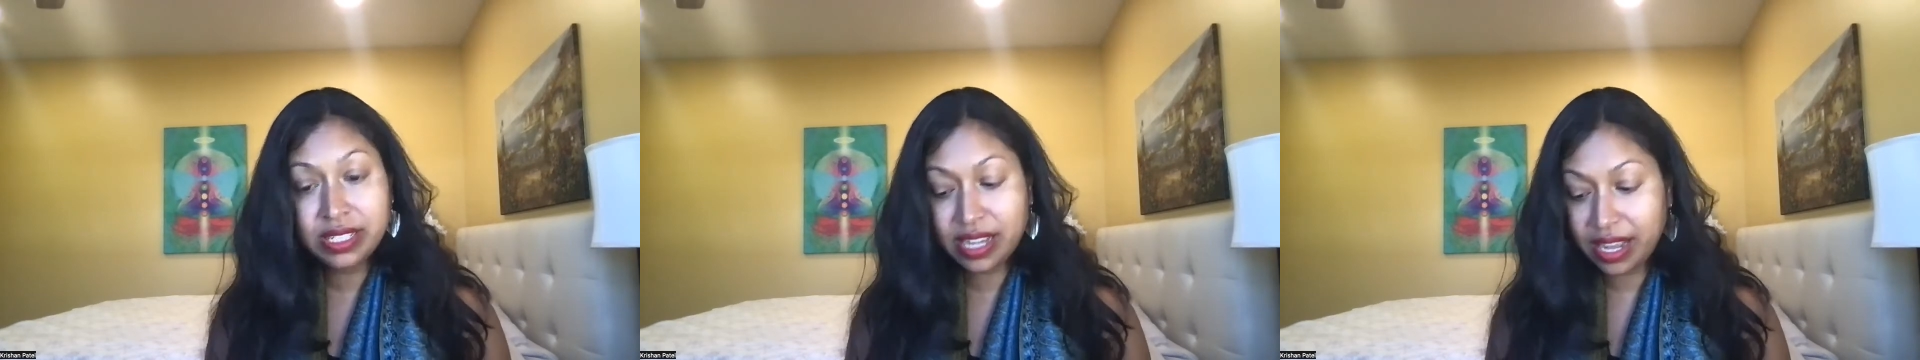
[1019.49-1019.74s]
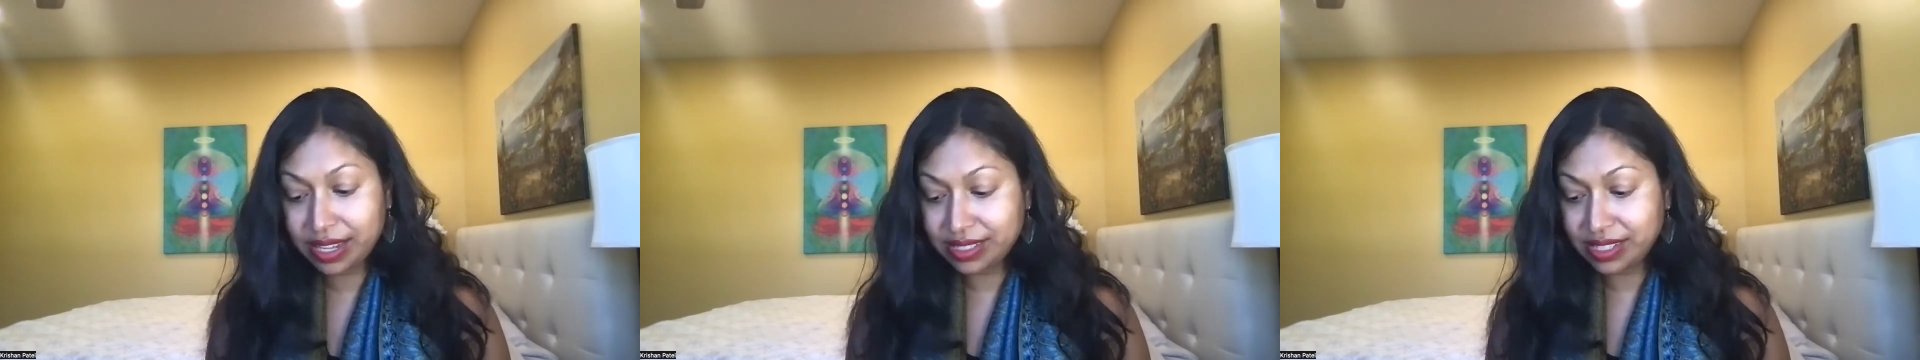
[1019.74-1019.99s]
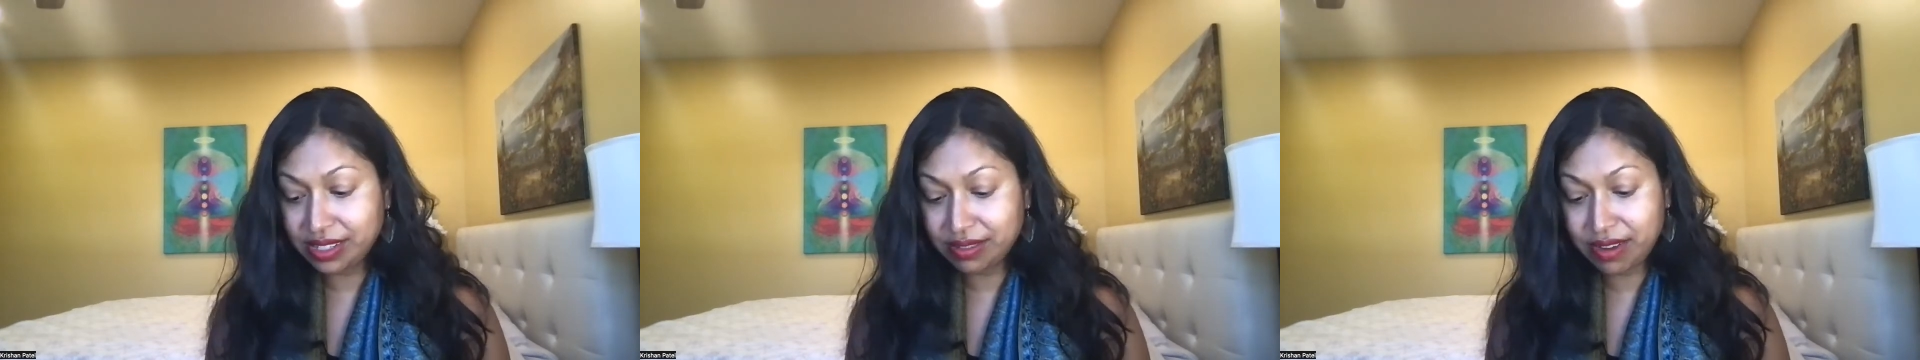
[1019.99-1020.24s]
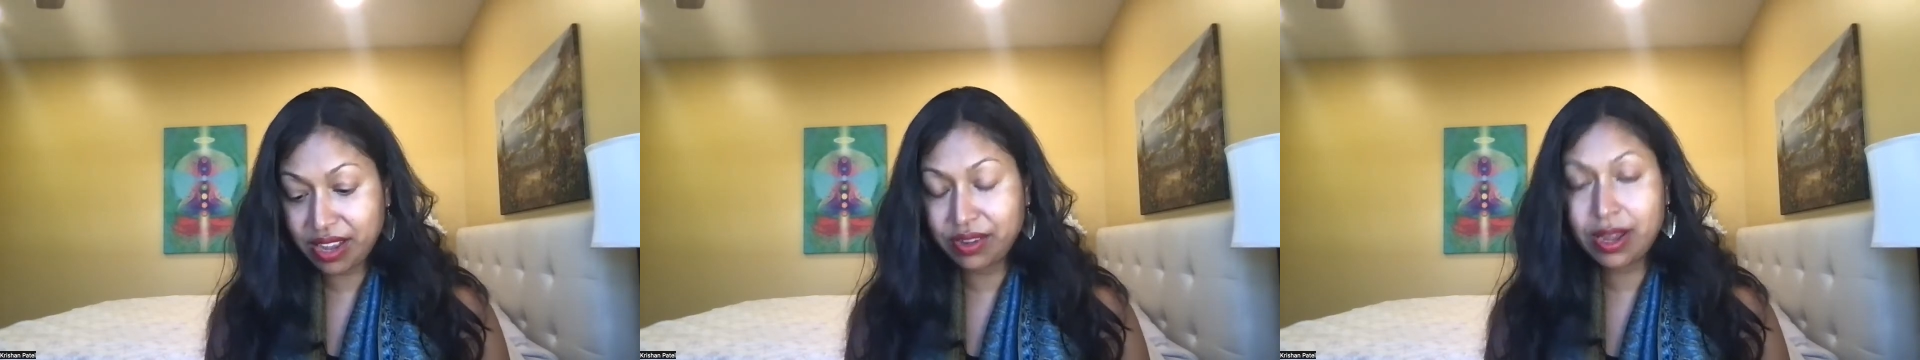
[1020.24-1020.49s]
taxing
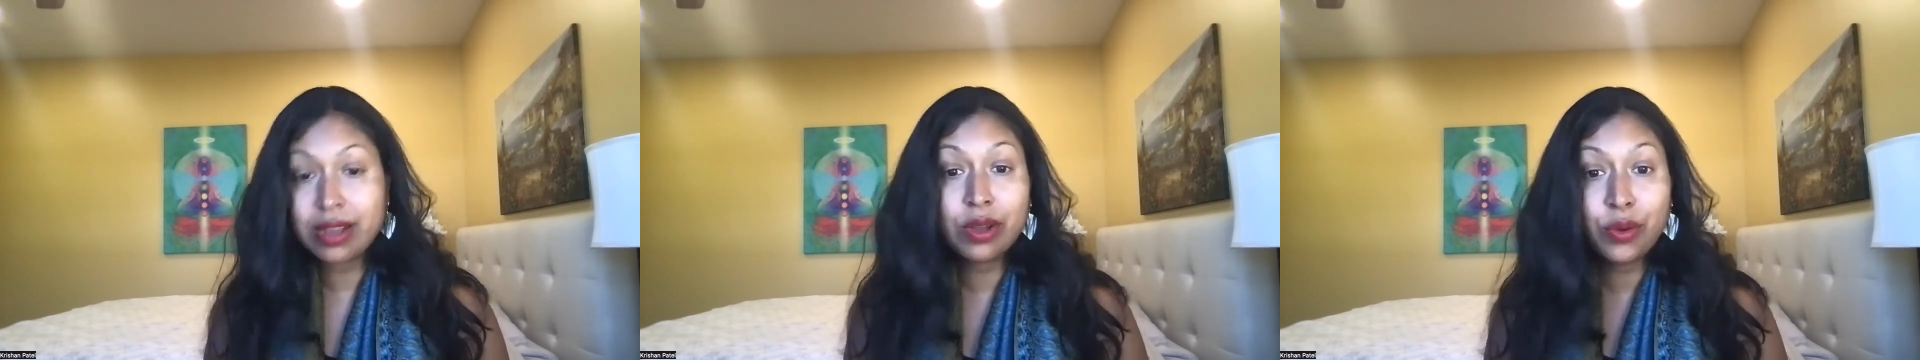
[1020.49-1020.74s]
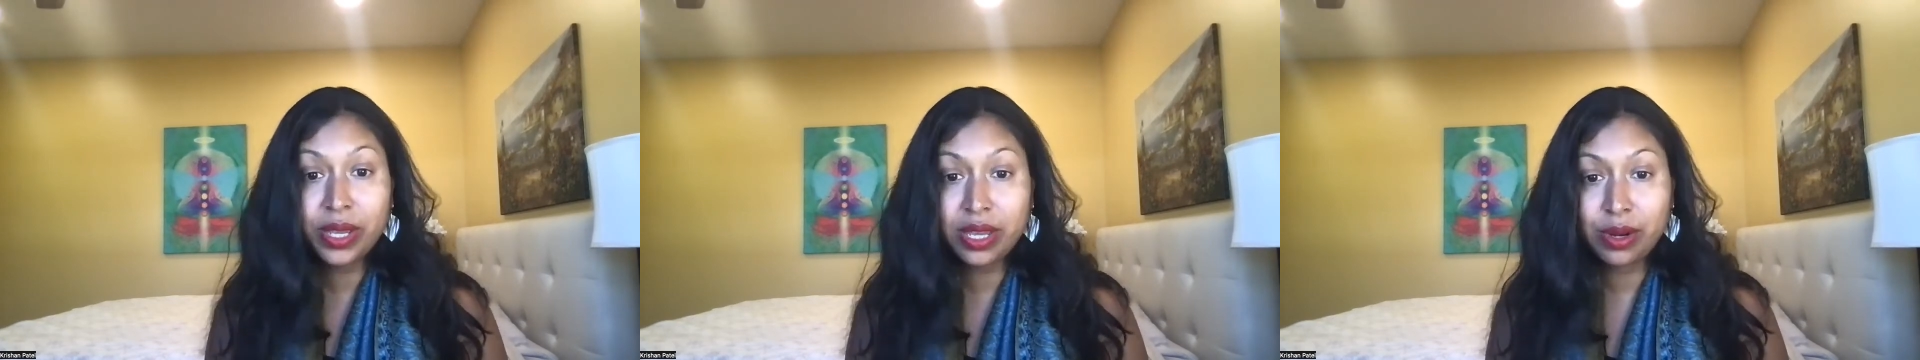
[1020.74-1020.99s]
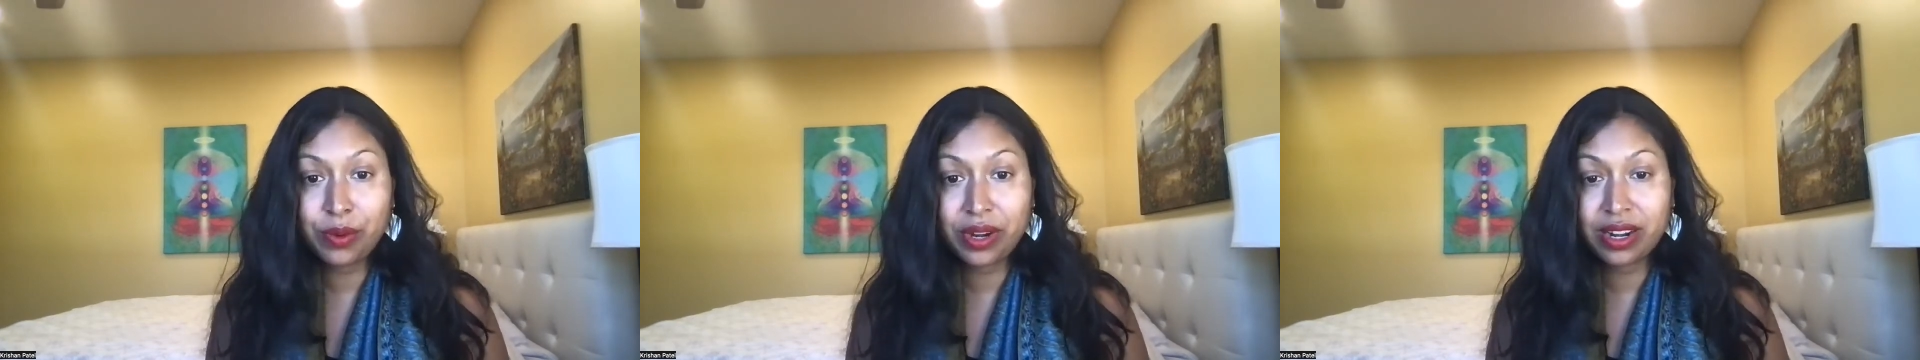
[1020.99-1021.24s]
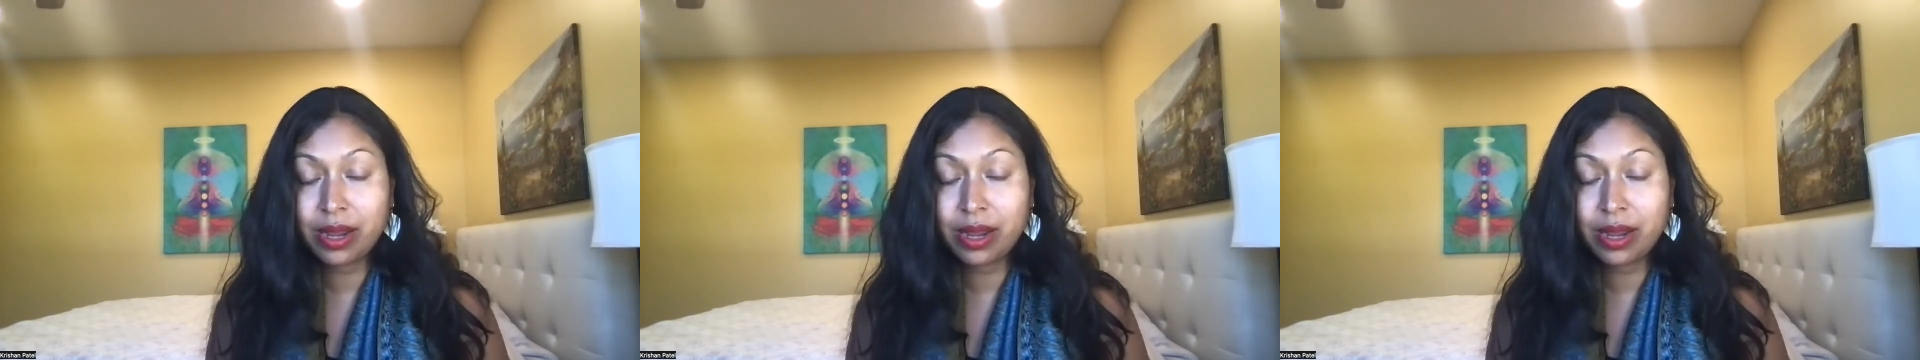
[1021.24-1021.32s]
around, not going anywhere.